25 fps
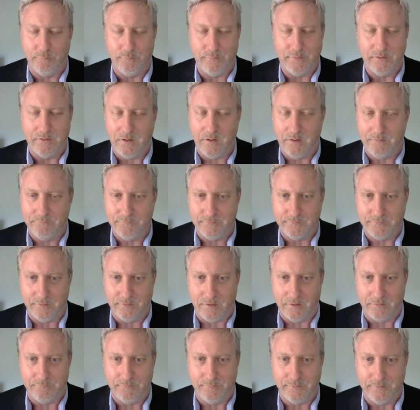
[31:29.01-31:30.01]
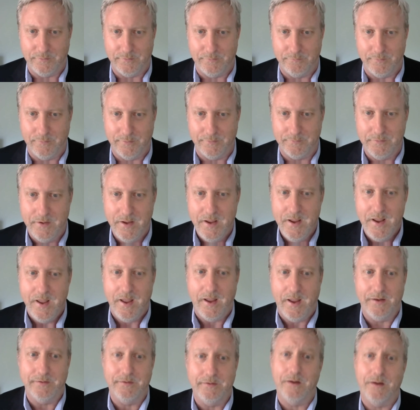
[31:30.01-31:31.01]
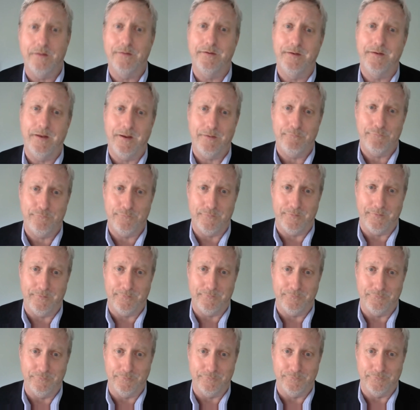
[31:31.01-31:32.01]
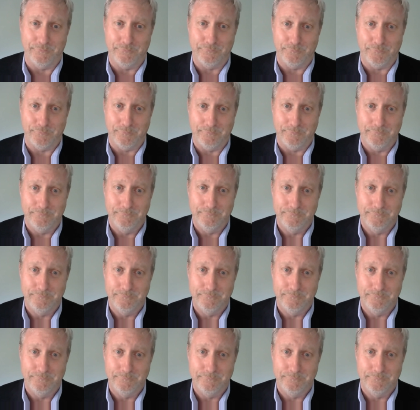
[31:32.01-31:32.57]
We'd love to talk with you. And Colleen, have fun at the Jersey Shore.